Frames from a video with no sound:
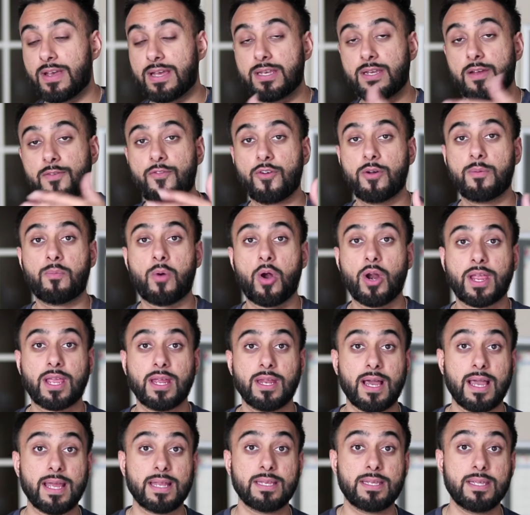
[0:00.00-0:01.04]
a different
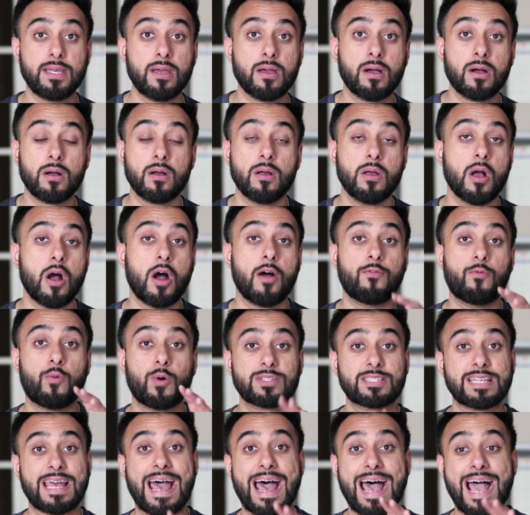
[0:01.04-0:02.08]
market idea of
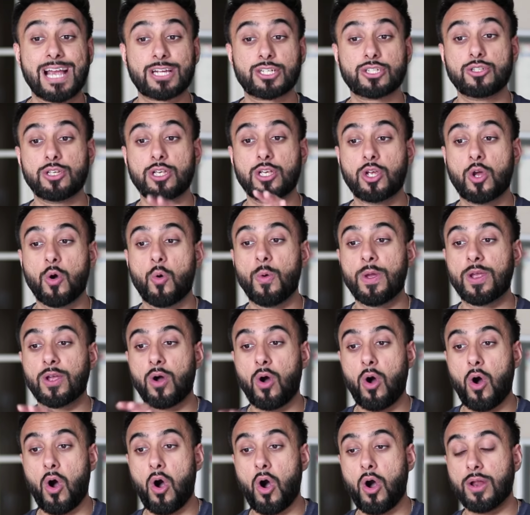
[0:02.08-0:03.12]
what's actually going
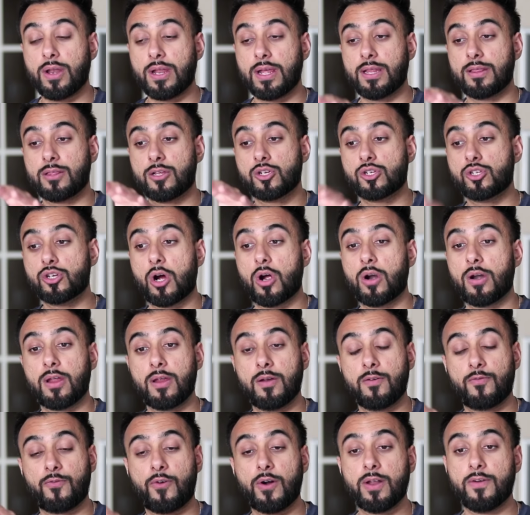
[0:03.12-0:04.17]
on in the chart
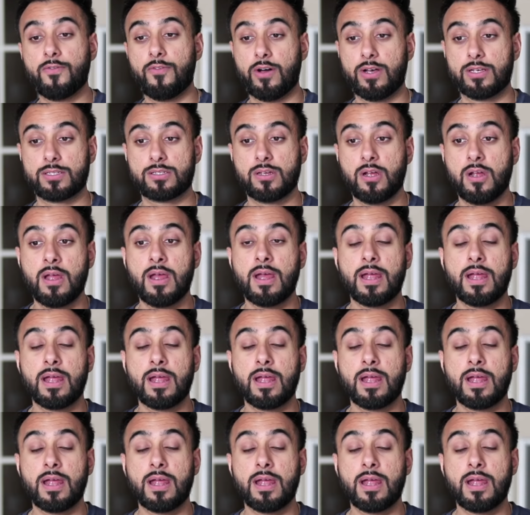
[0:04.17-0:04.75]
in front of us.